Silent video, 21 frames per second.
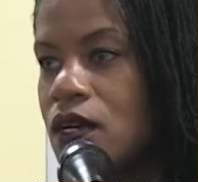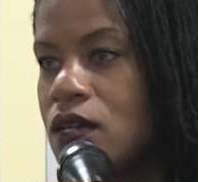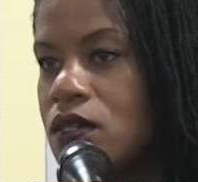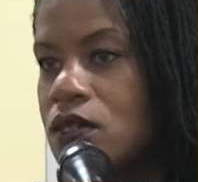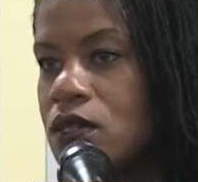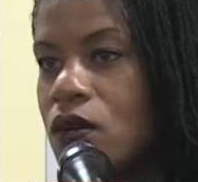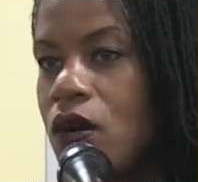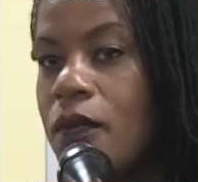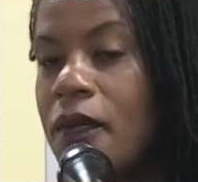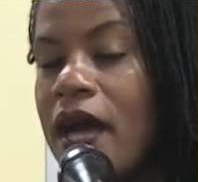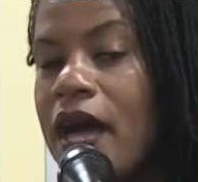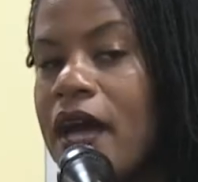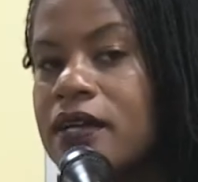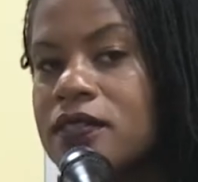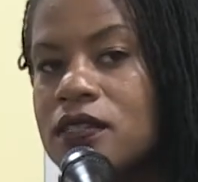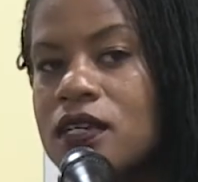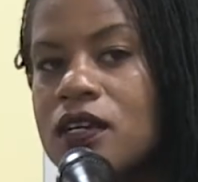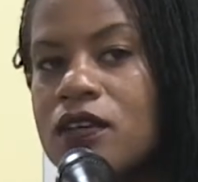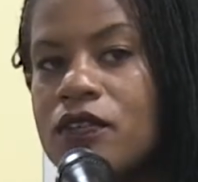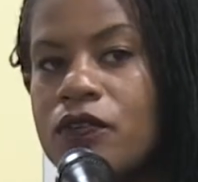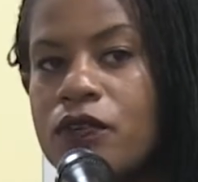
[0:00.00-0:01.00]
So I'm
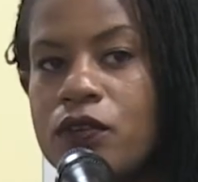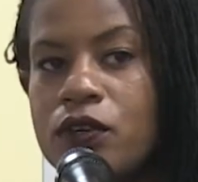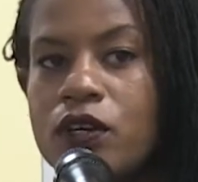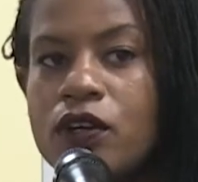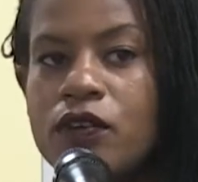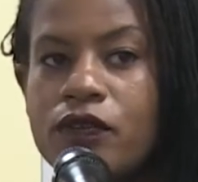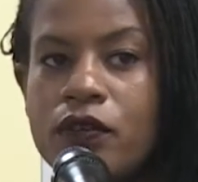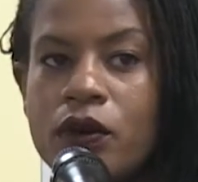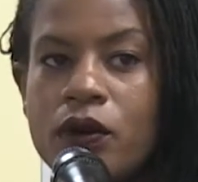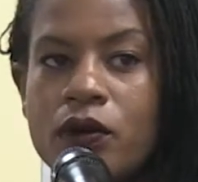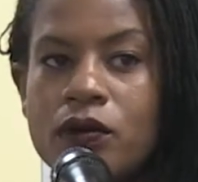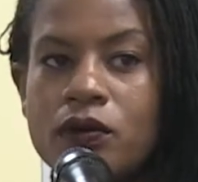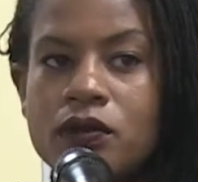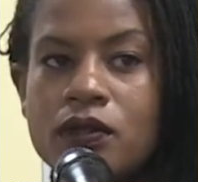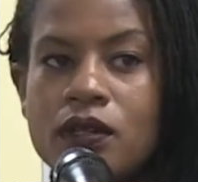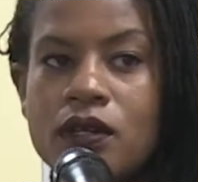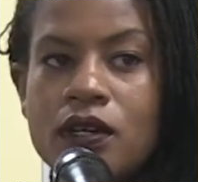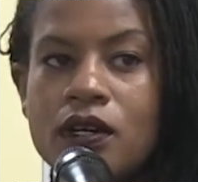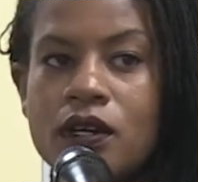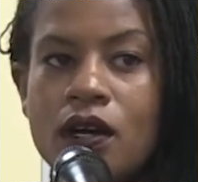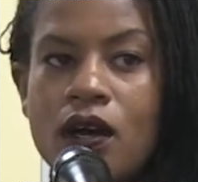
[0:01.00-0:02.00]
asking for your
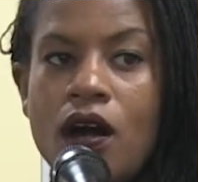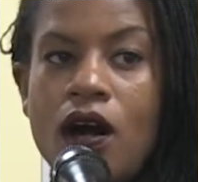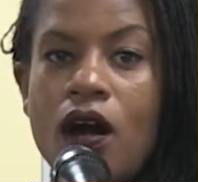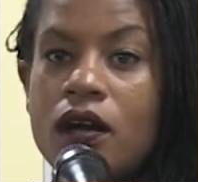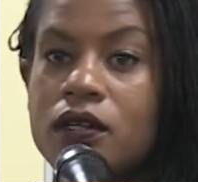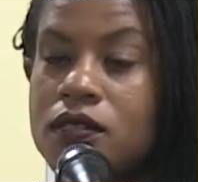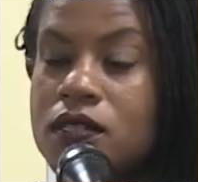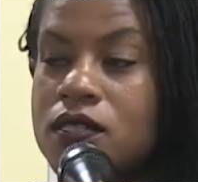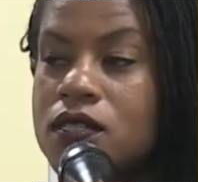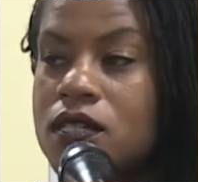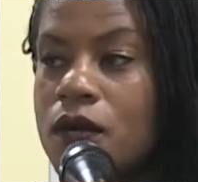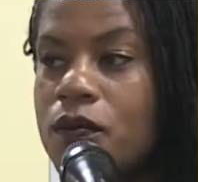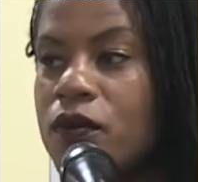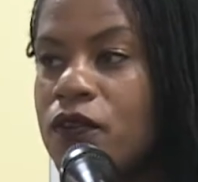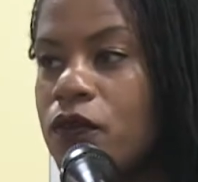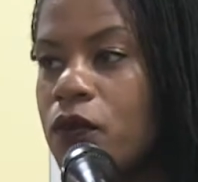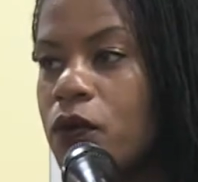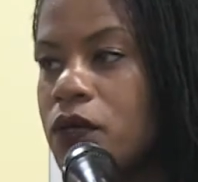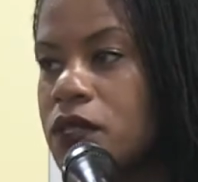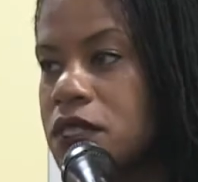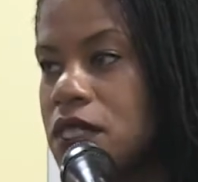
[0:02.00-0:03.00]
vote on
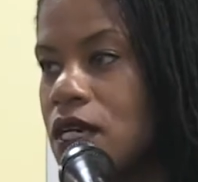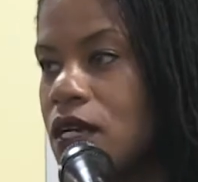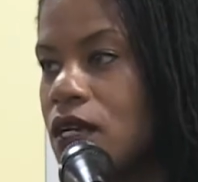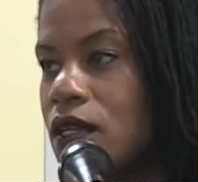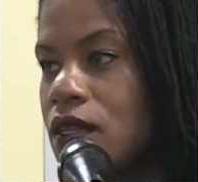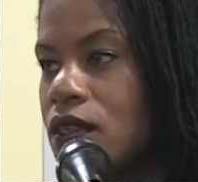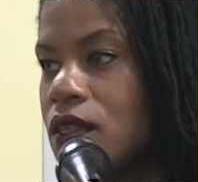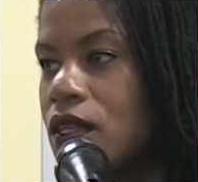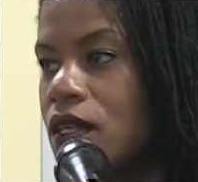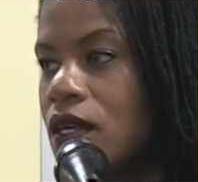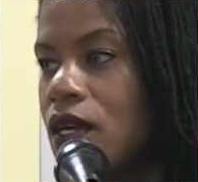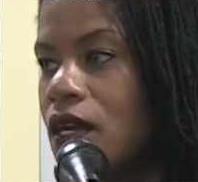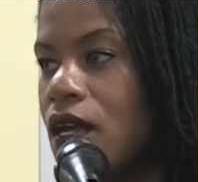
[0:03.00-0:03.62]
December 14th,